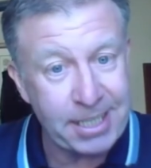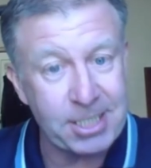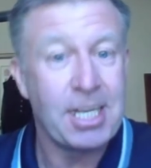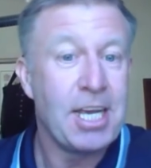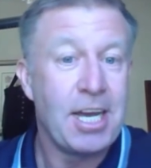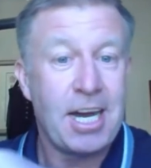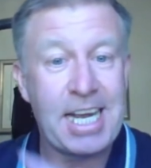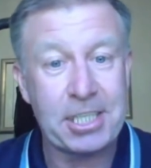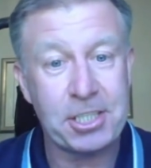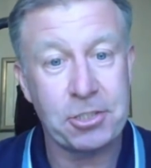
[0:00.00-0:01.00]
Pink's.
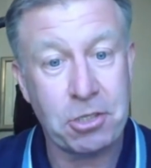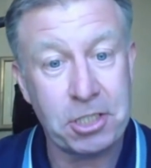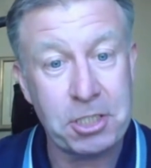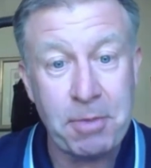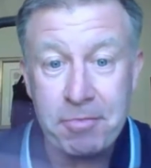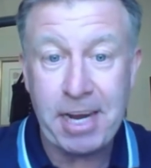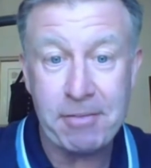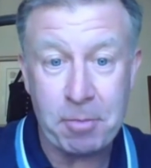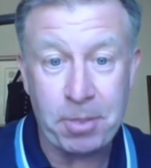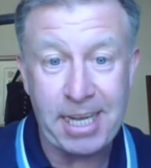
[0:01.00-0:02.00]
I actually took her to my
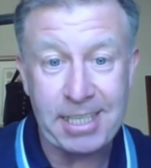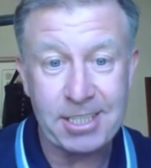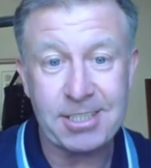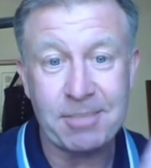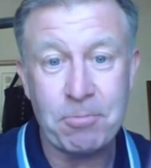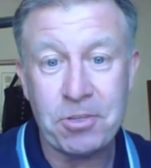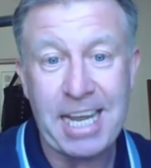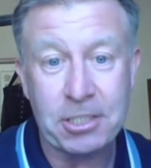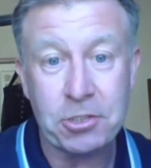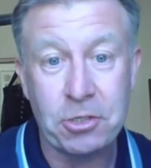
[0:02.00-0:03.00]
favourite place, the one
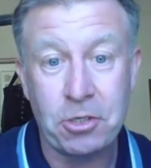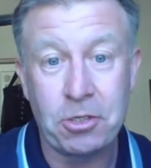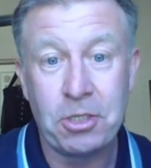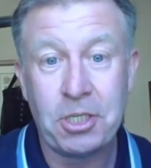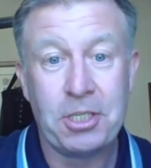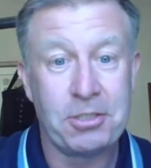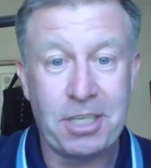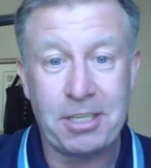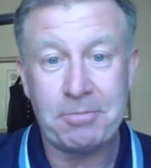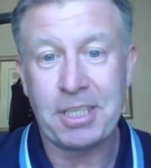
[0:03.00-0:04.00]
next door,
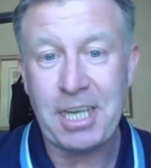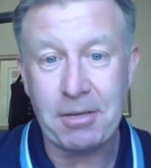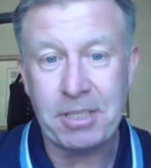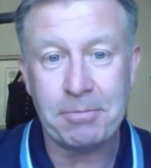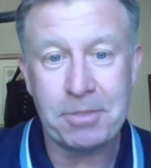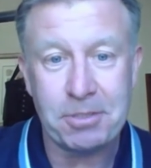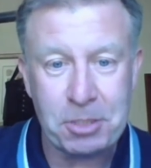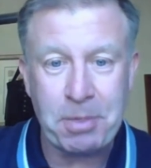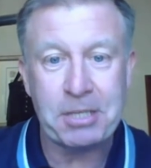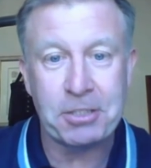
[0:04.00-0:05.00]
the
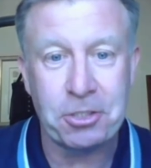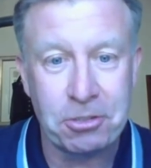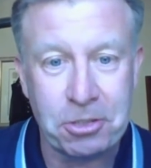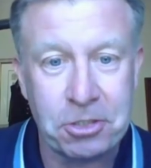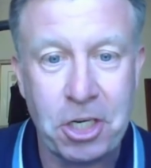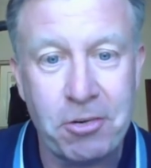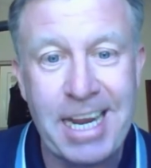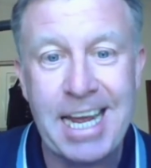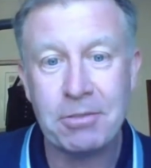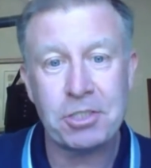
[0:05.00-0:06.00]
Spit and Sawdust
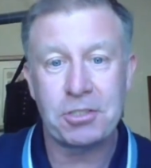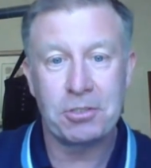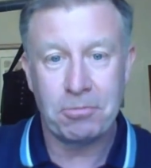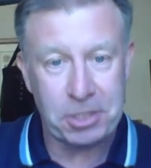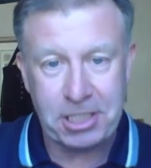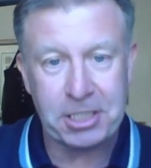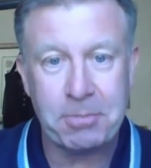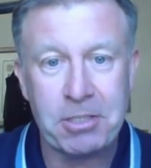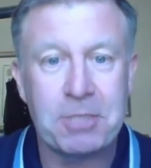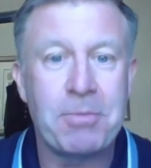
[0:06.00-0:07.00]
Curry House, which did the
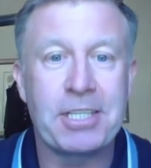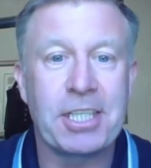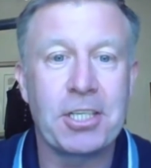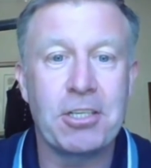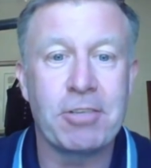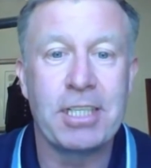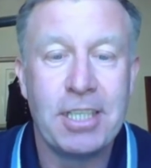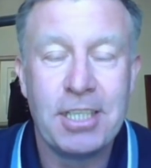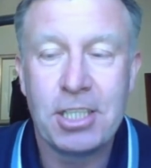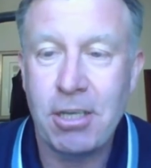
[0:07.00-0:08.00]
most amazing curry.
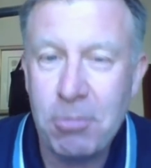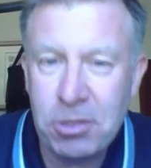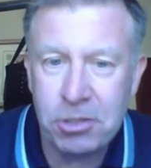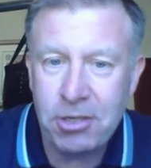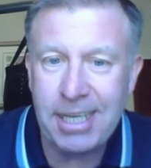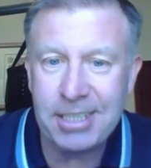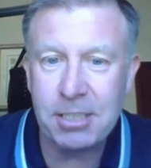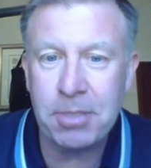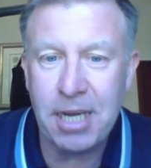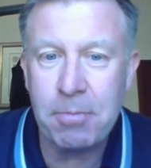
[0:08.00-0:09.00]
So I wasn't trying
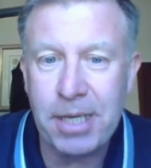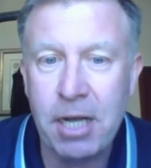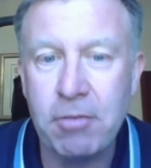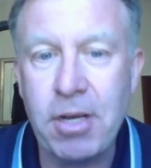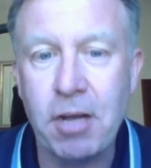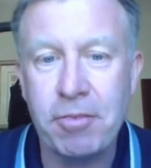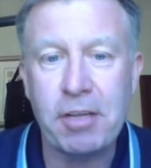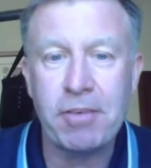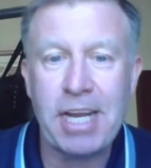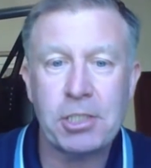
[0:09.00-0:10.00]
to like be
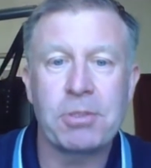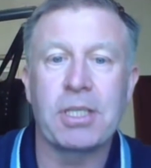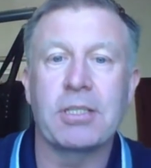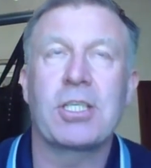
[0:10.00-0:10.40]
overly flash with her.